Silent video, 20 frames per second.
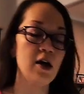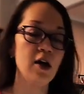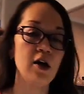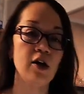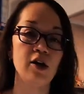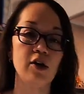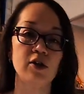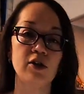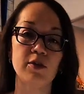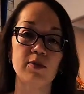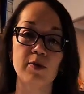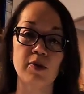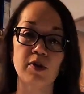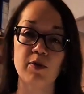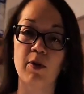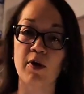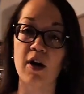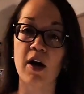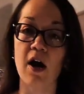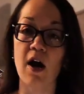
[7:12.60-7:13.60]
you're supposed to
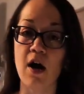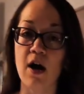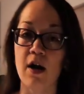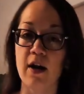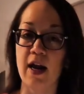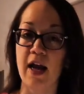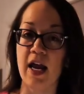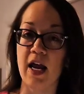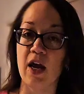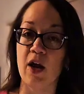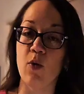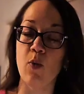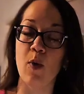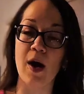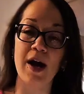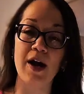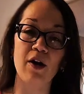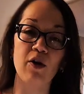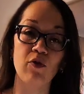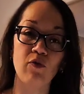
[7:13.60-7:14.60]
put it on a
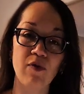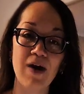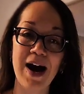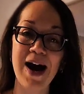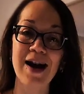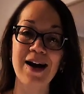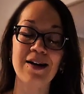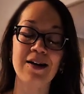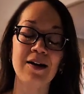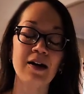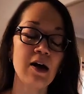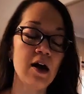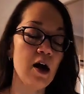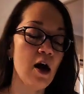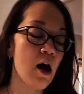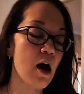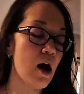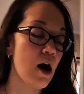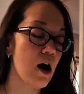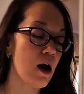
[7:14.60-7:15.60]
wire rack,
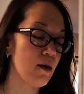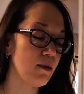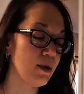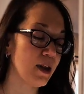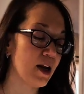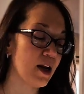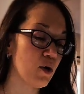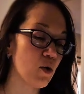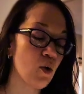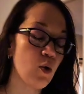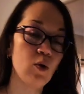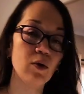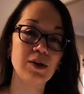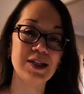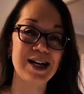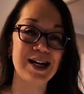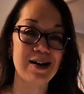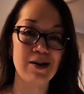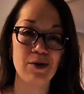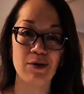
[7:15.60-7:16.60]
let it cool
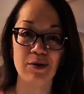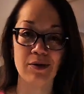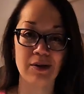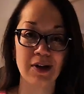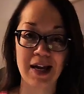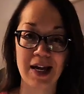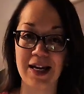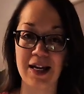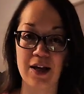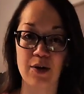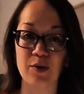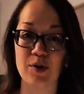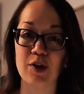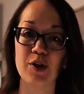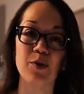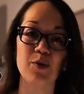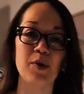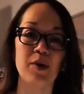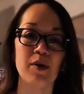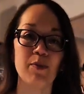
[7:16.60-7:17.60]
down like you do
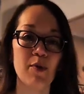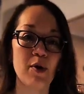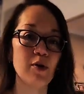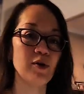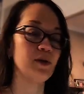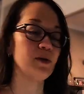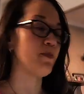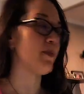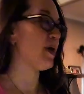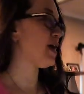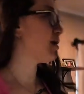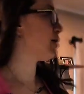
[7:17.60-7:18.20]
with most baked